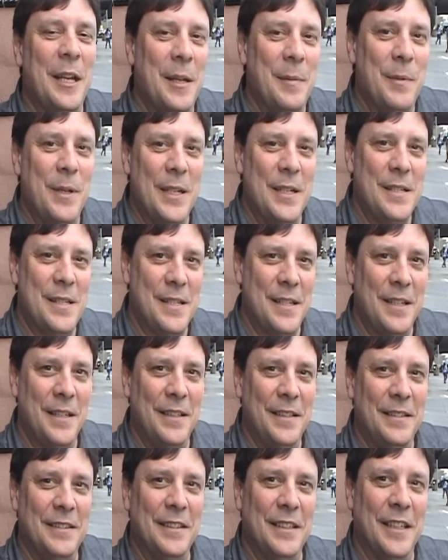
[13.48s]
M A C
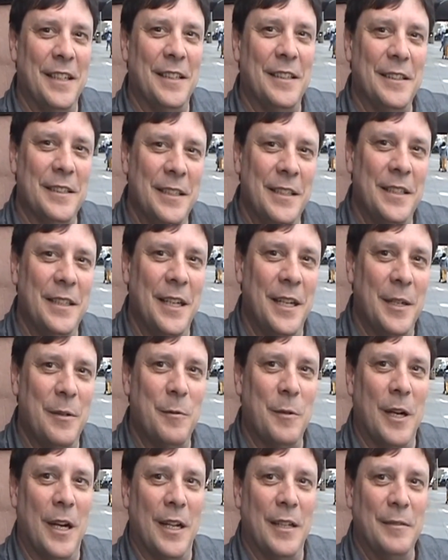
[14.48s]
L E
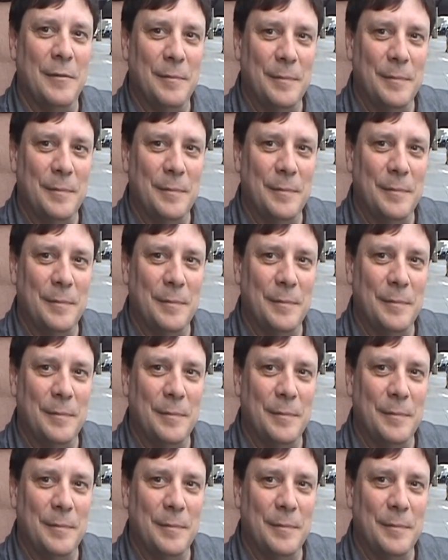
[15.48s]
A Y.